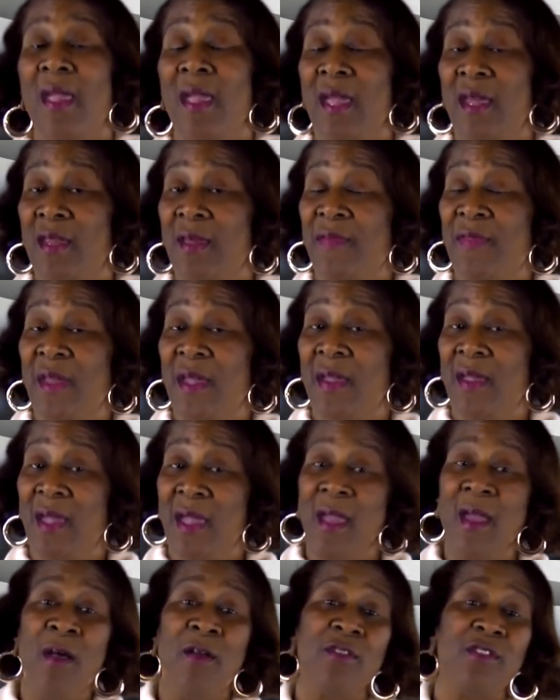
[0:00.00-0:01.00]
anything
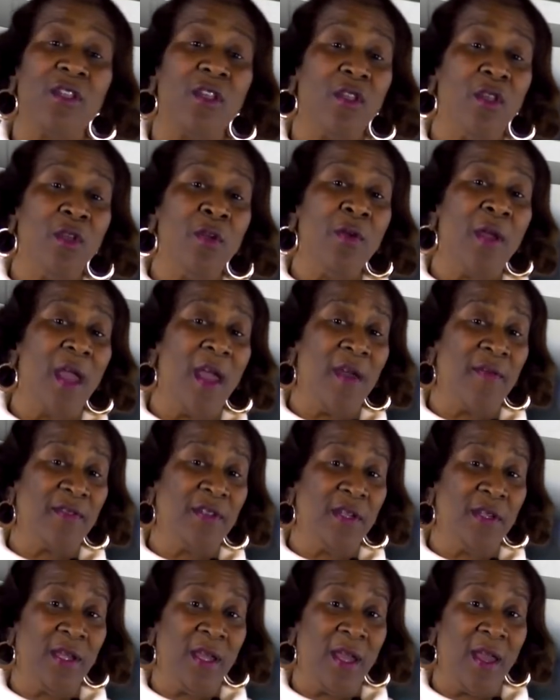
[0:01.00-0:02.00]
else you have
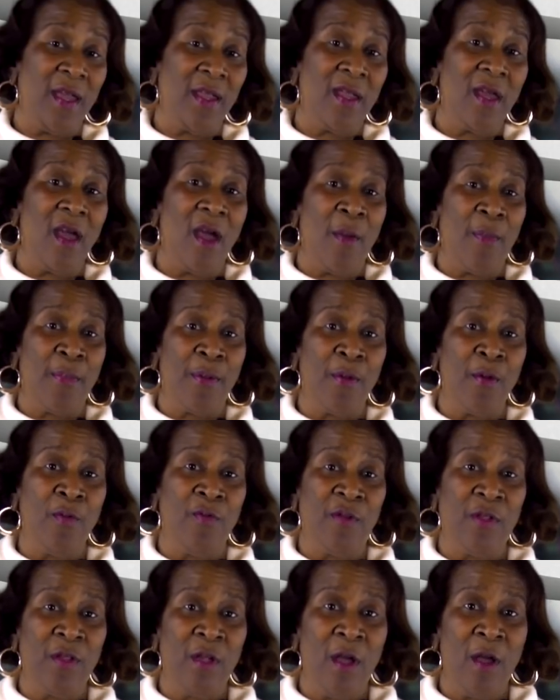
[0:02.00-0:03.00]
to get
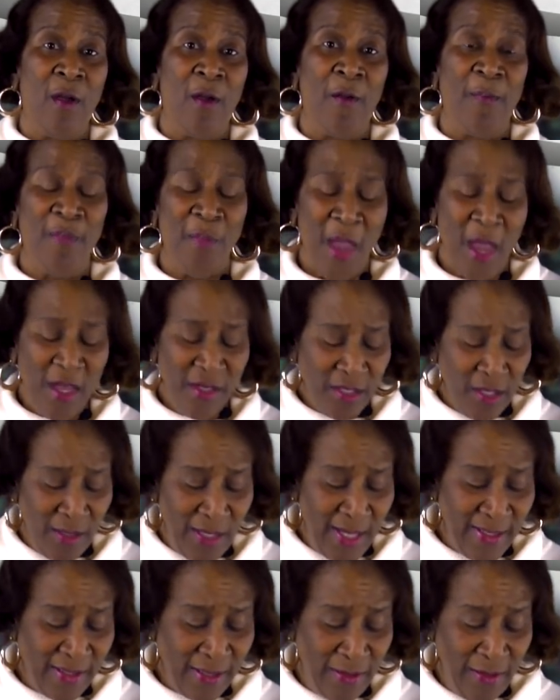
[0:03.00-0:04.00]
approval on. So
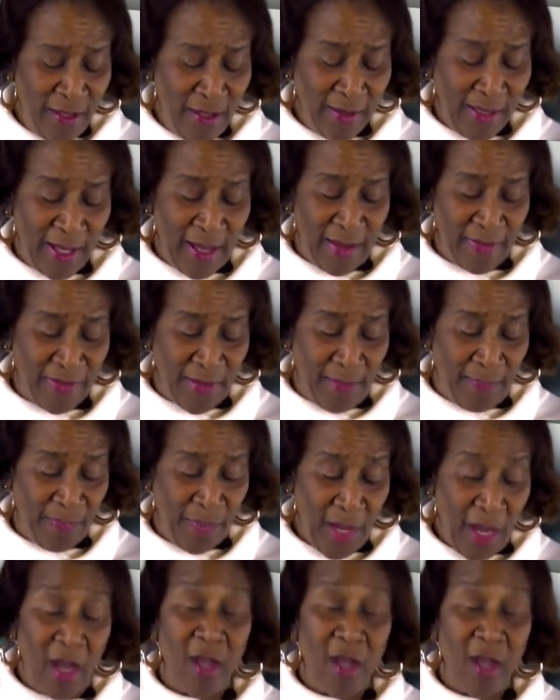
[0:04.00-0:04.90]
let's look at them.